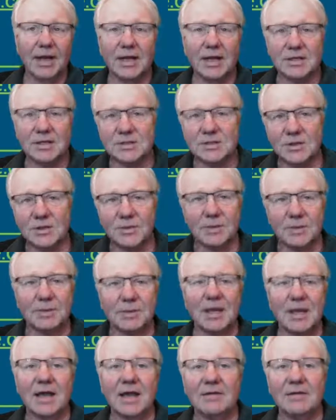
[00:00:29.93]
So we'll
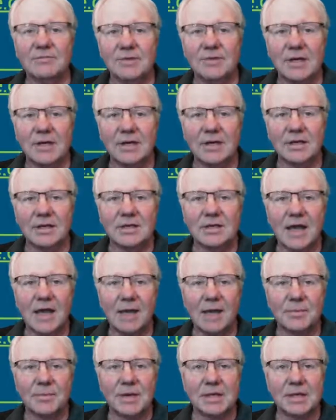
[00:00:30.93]
be covering
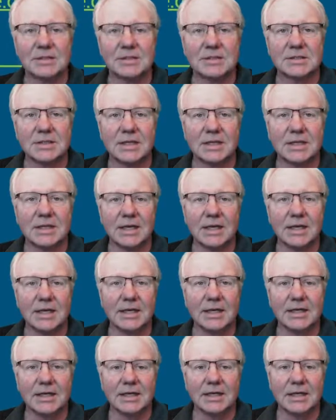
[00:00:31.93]
topics
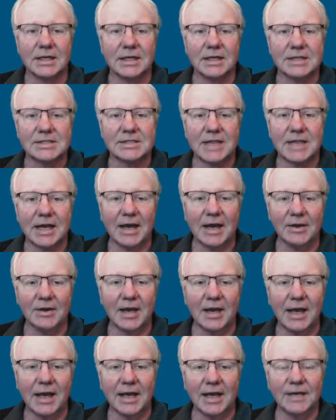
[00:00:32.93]
in this
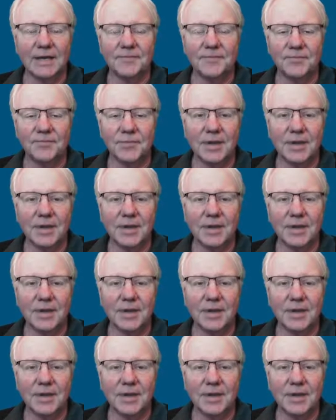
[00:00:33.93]
outline,